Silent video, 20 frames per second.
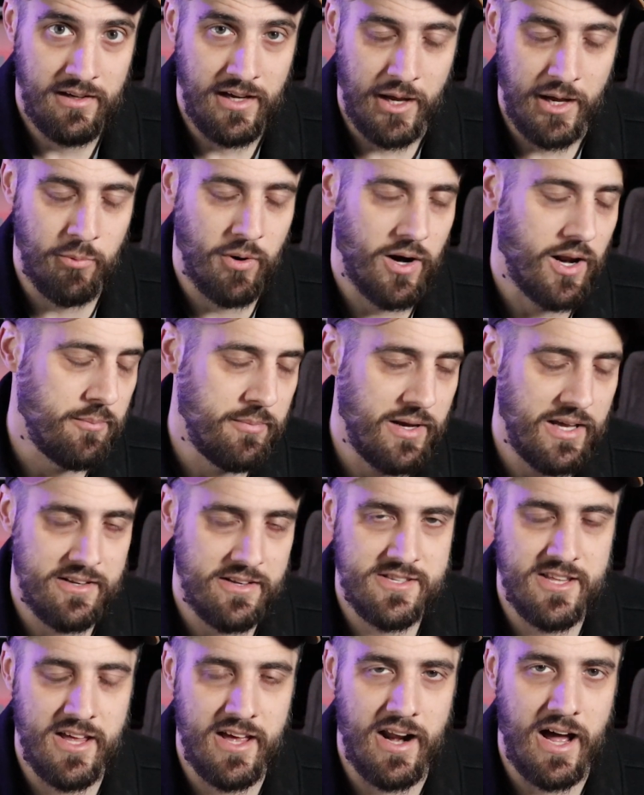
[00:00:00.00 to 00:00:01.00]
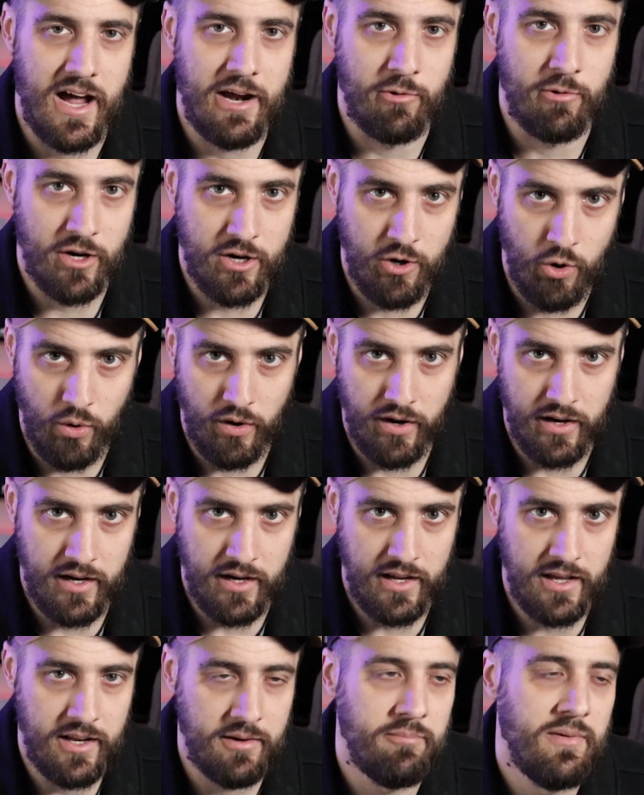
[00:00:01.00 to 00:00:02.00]
And what I mean is that I recorded
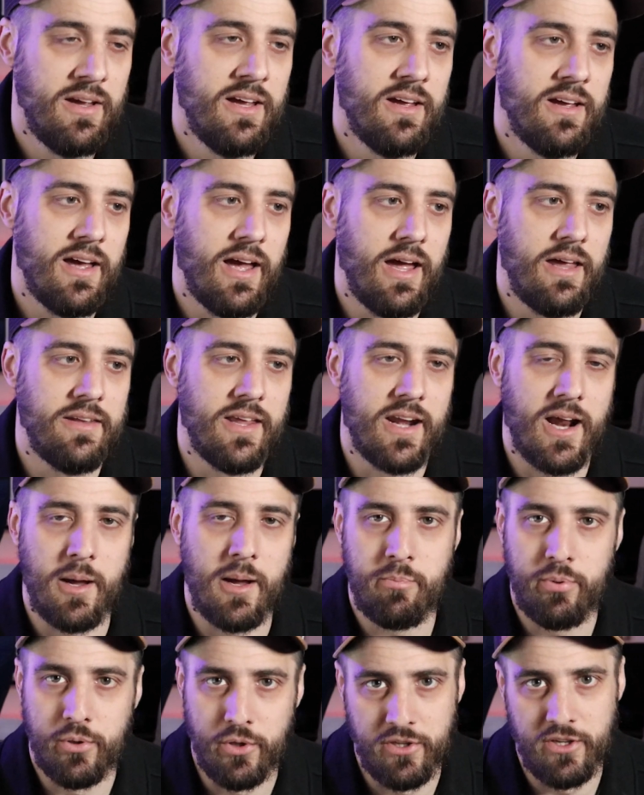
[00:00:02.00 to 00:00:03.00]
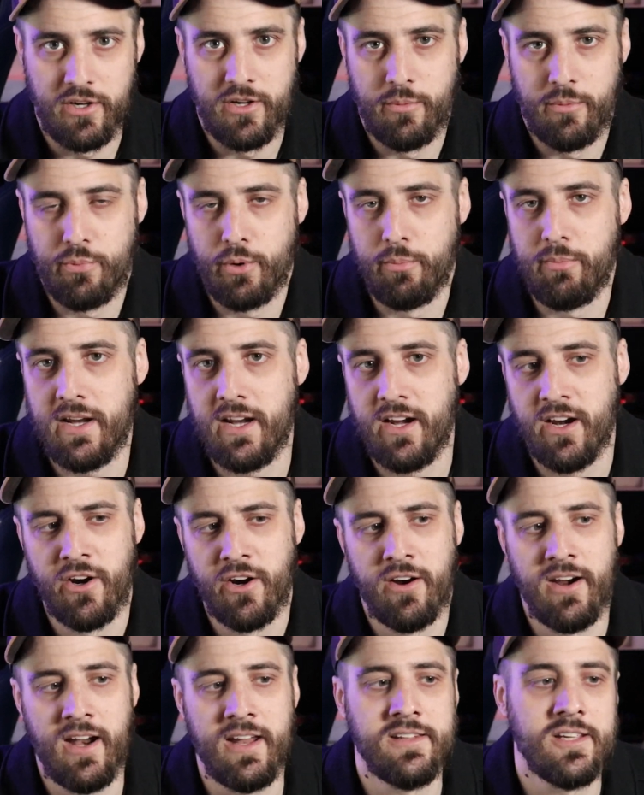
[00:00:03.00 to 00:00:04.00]
it and then I pulled it into
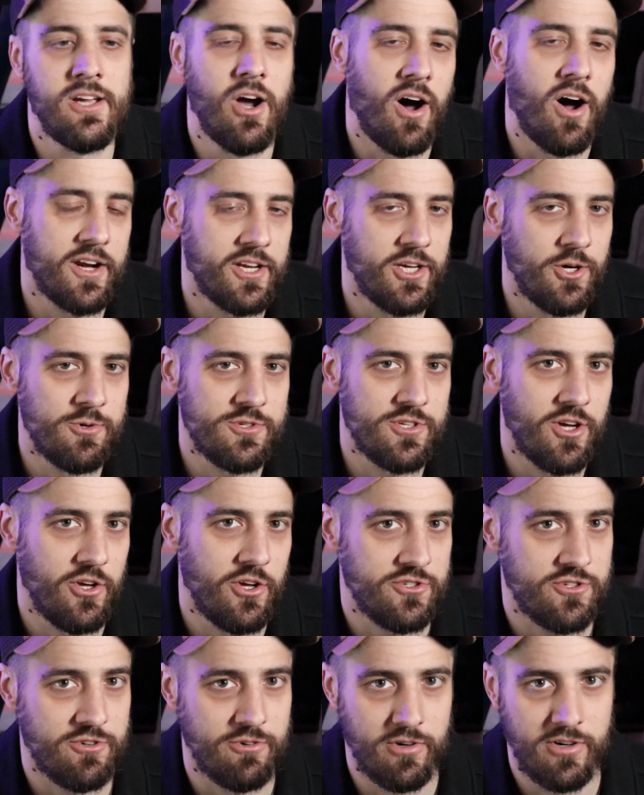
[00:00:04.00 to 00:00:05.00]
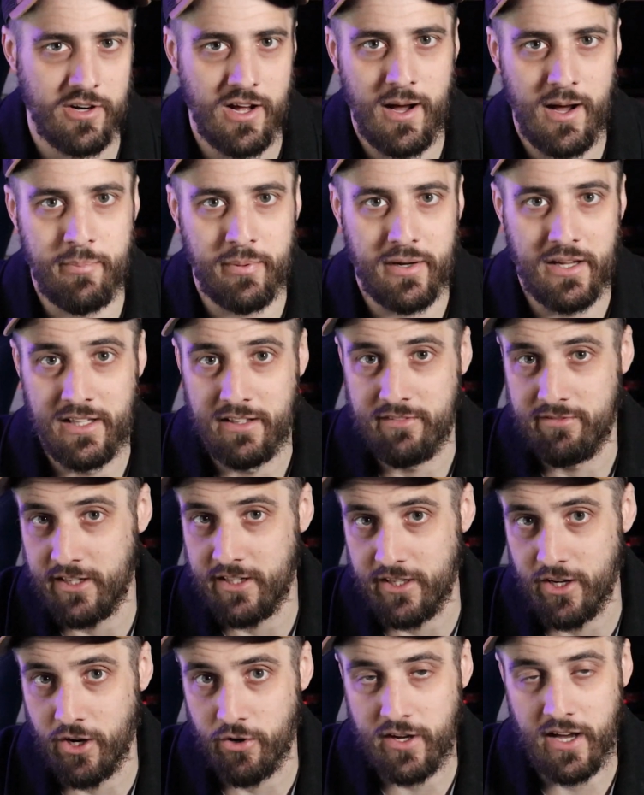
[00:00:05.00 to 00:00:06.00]
Premiere and the audio was all screwed up and the
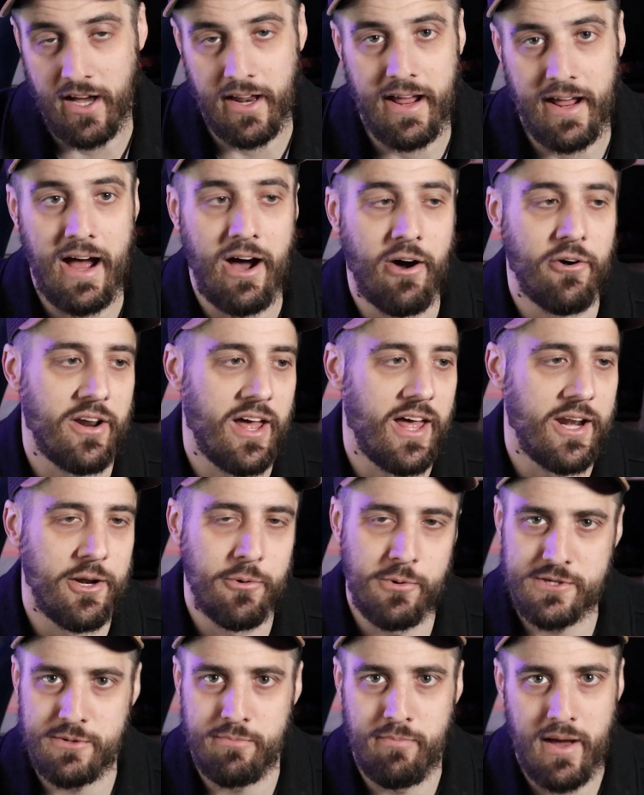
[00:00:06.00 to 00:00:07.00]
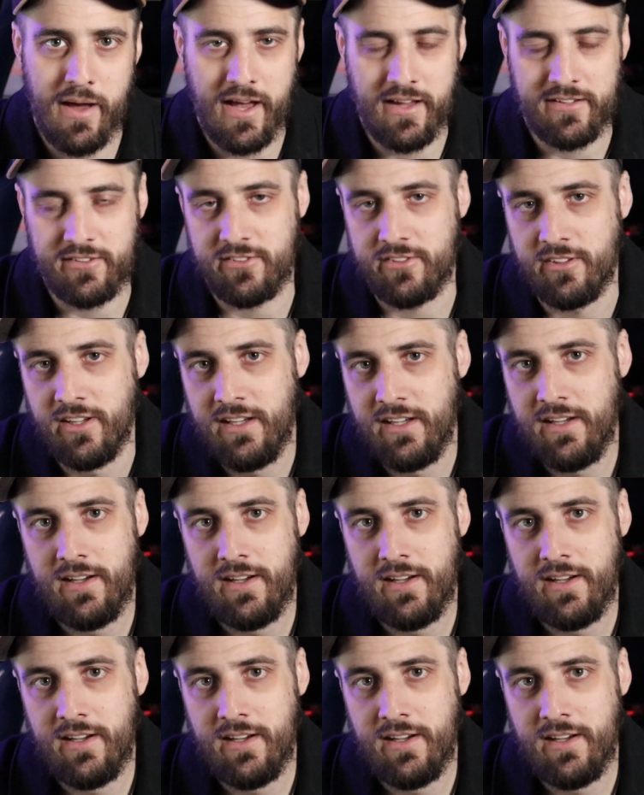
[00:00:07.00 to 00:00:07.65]
video cut out and it was a mess.